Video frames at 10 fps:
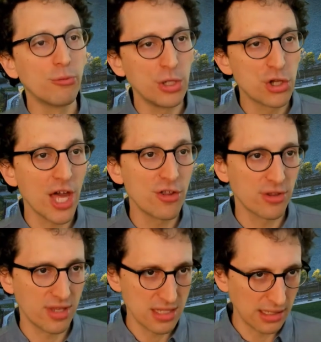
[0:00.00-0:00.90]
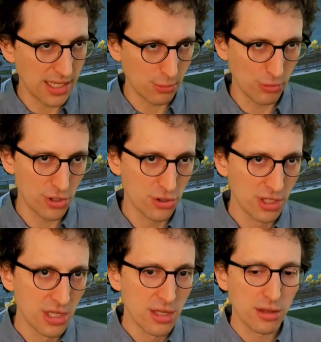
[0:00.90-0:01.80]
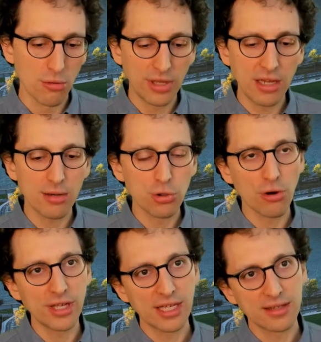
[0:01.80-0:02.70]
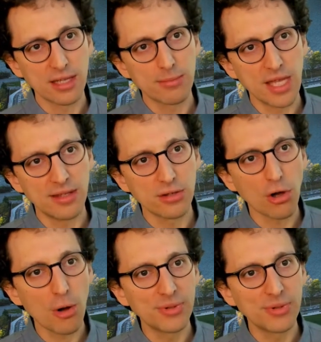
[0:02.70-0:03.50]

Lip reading: changes in the language. So here I'm showing at the top,